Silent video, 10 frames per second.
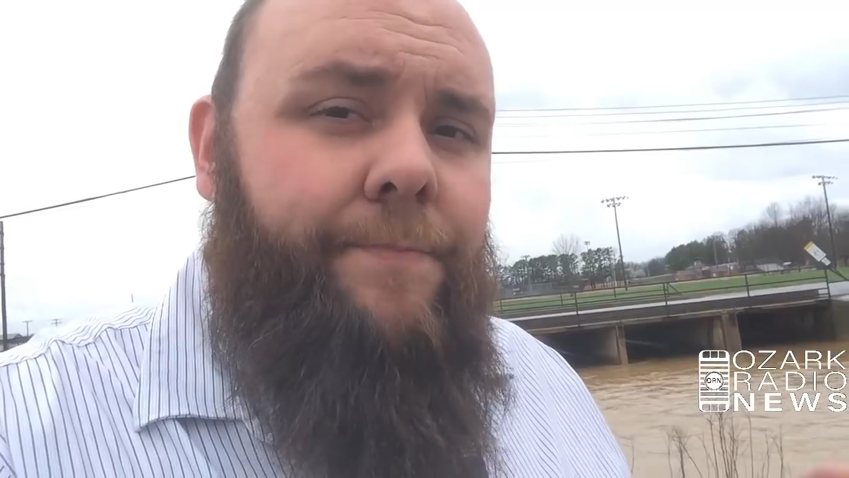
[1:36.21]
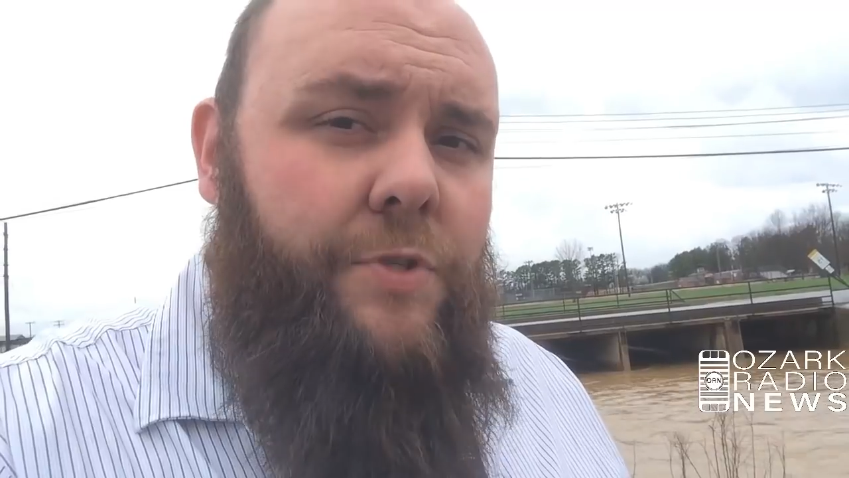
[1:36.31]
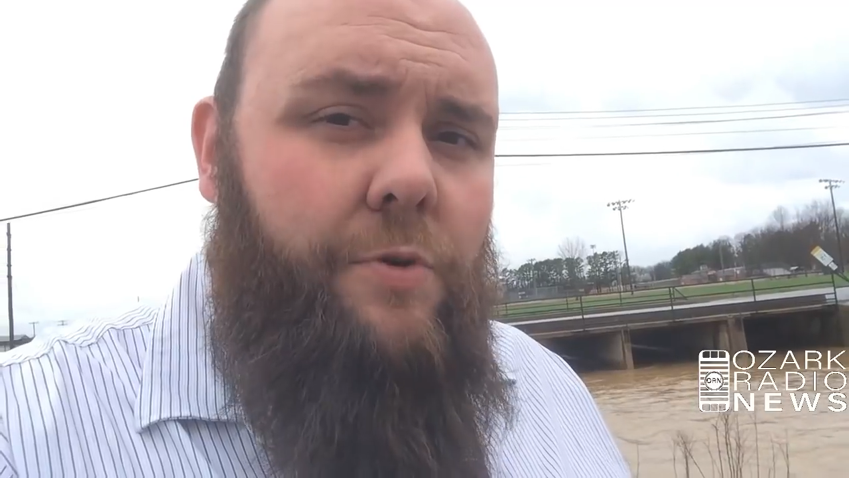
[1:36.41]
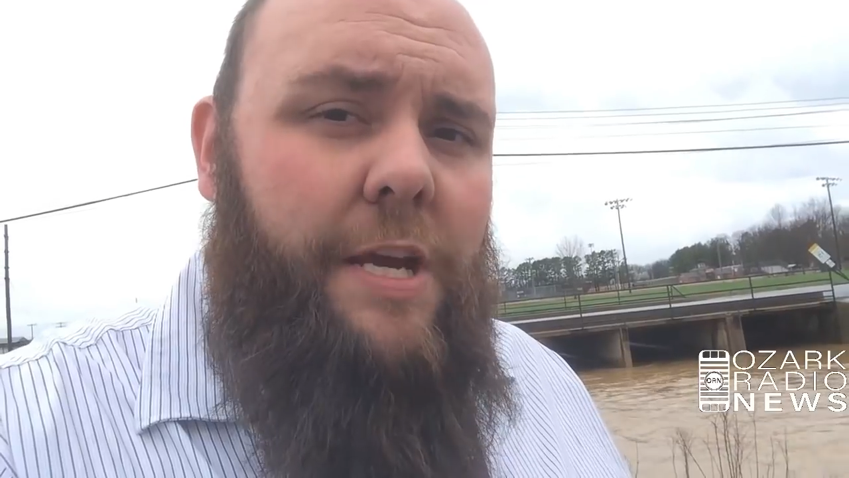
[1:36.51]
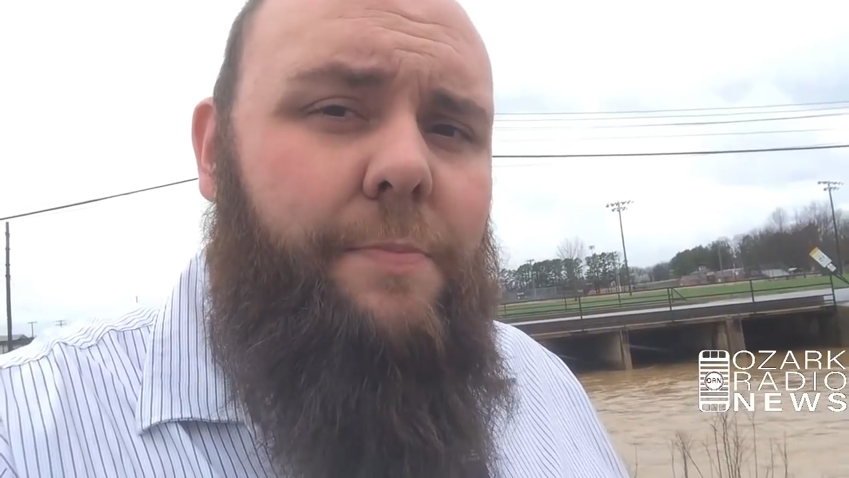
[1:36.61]

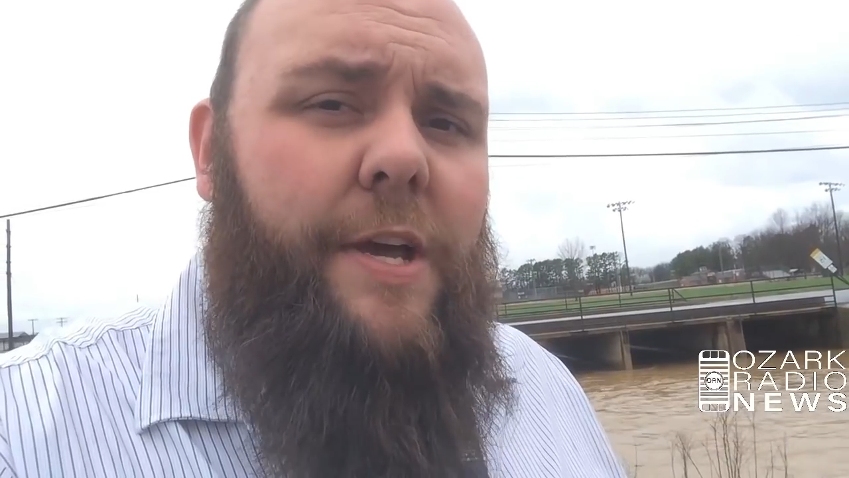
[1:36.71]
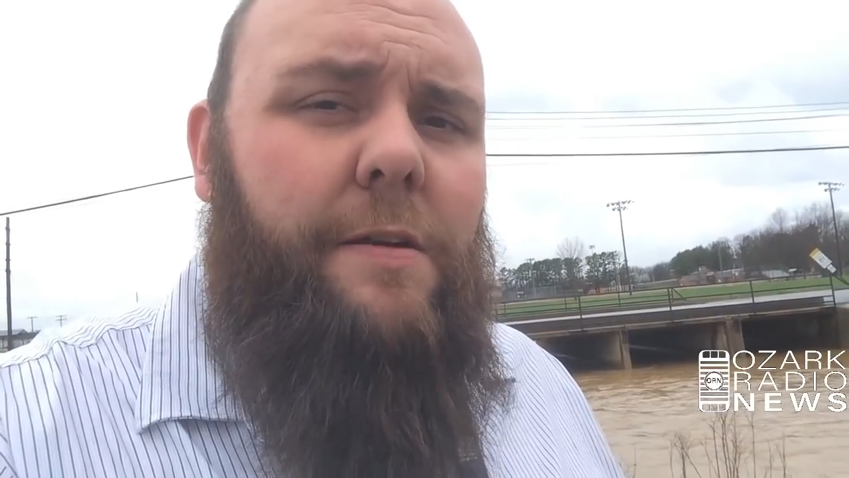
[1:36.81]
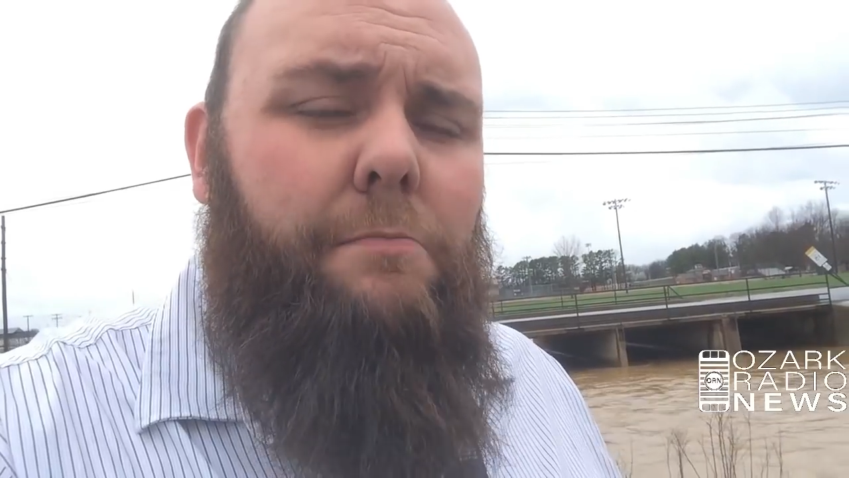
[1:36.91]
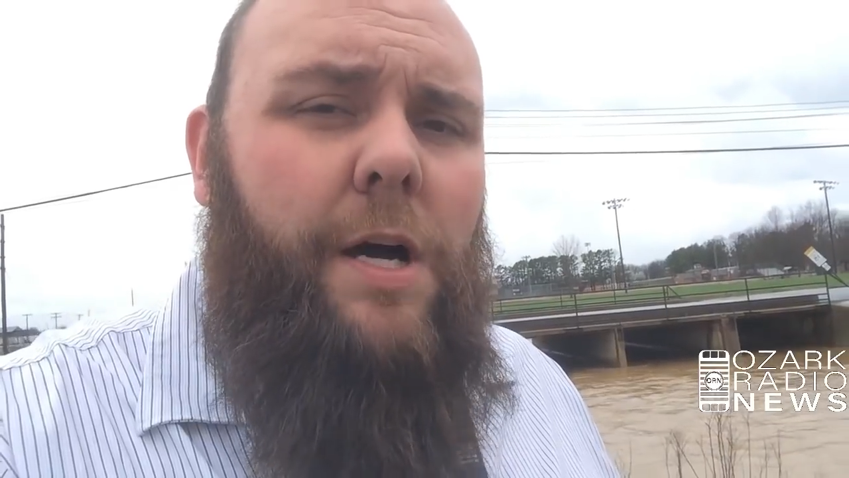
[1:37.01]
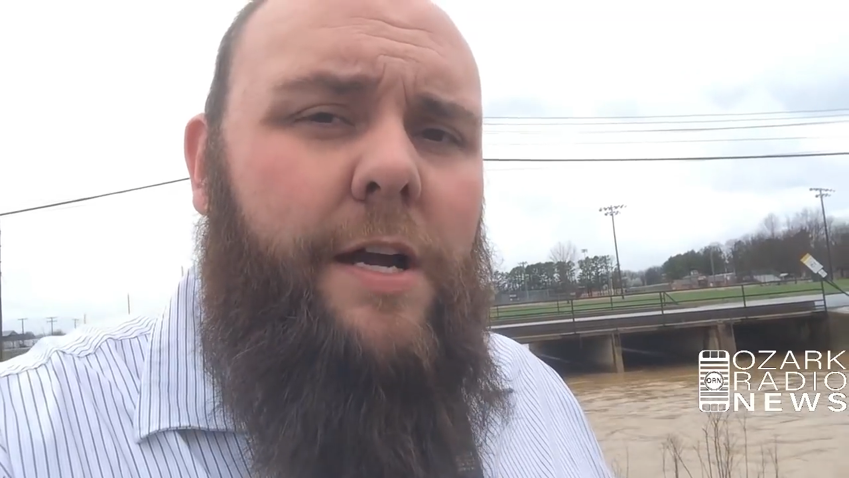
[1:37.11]
So keep that
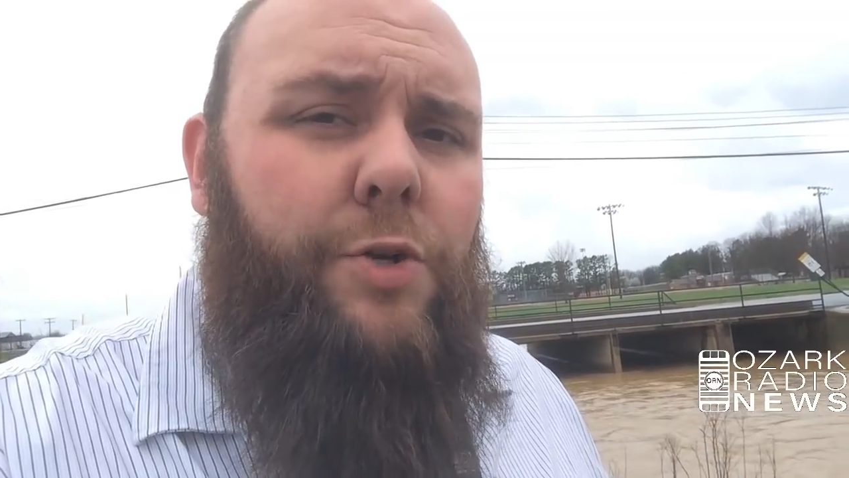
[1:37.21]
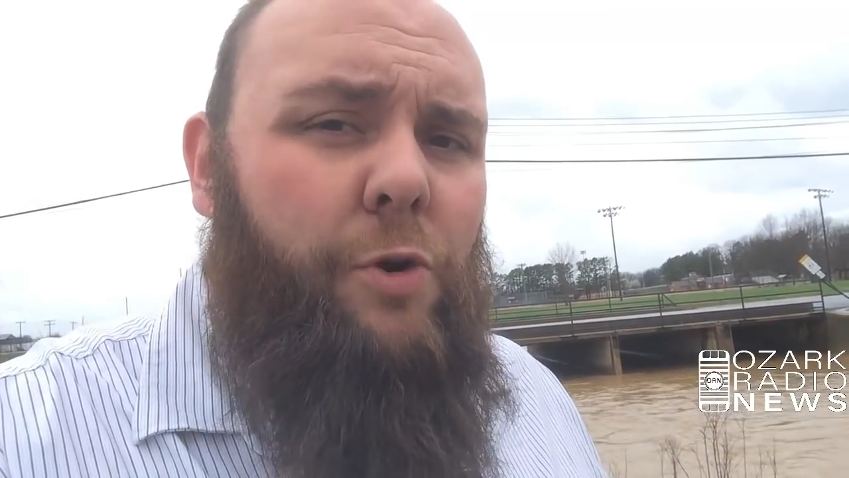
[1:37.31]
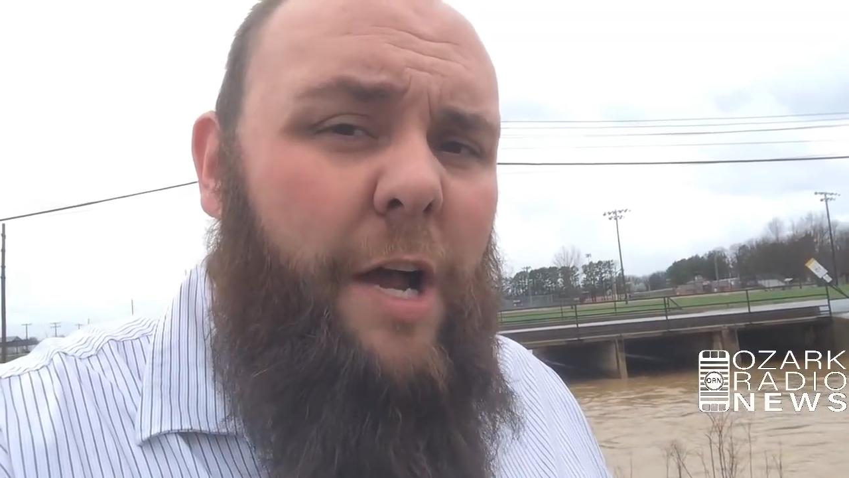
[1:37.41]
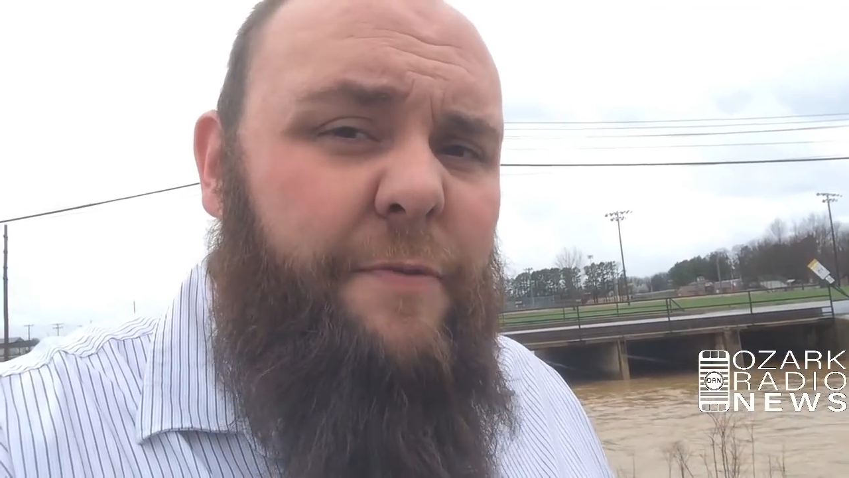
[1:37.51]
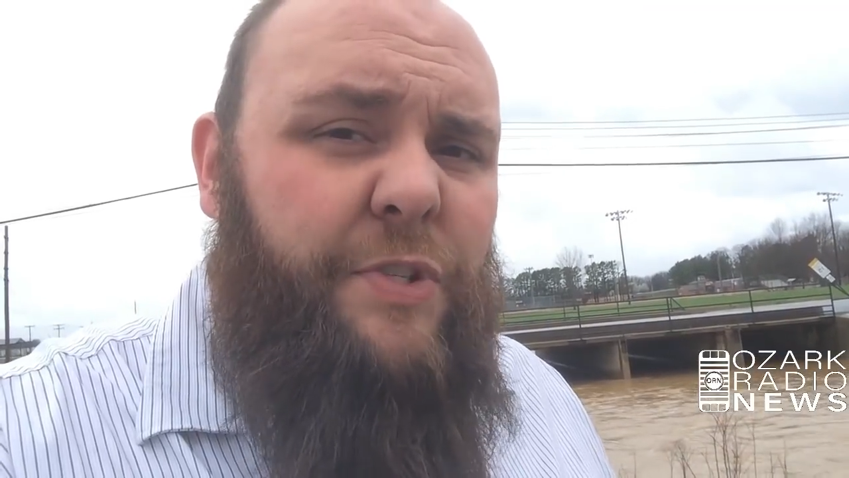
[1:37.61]
in mind.
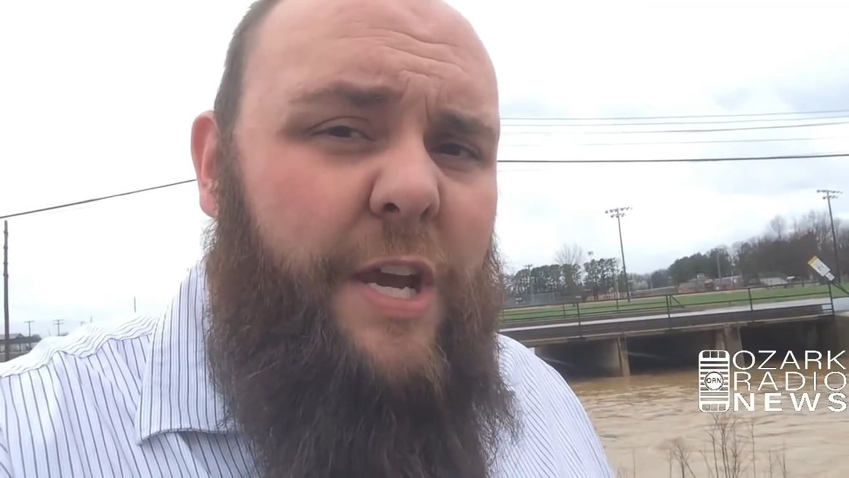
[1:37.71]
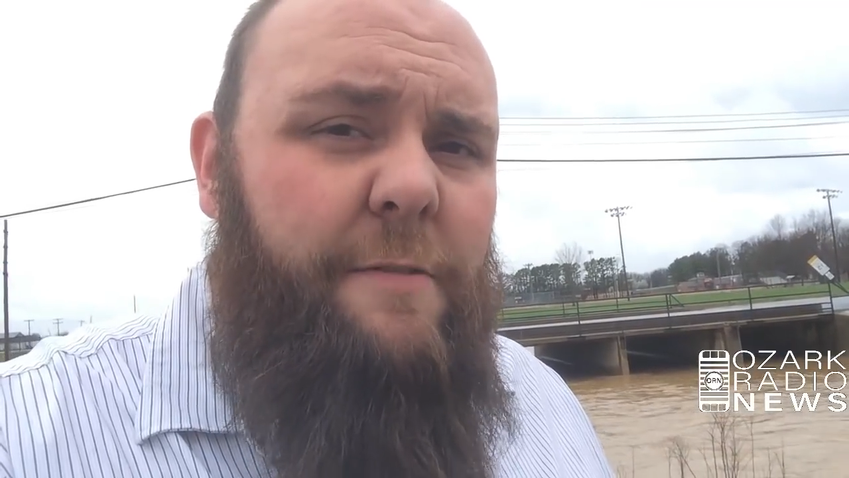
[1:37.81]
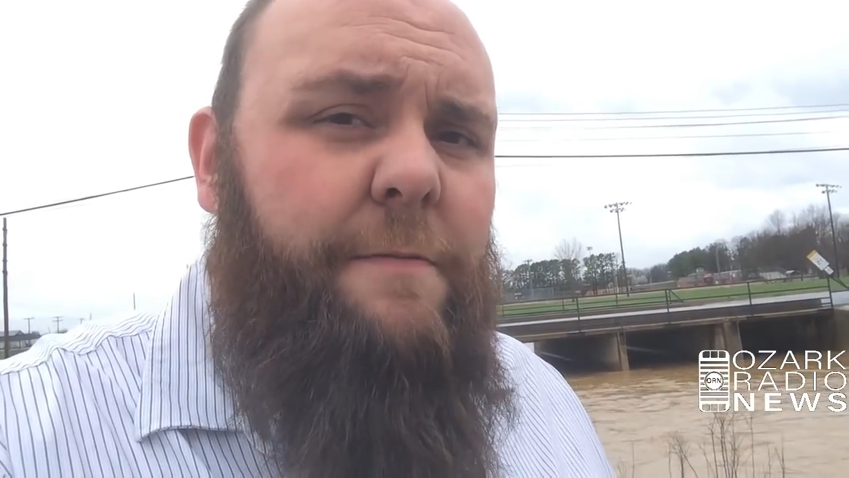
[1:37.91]
Drive safe,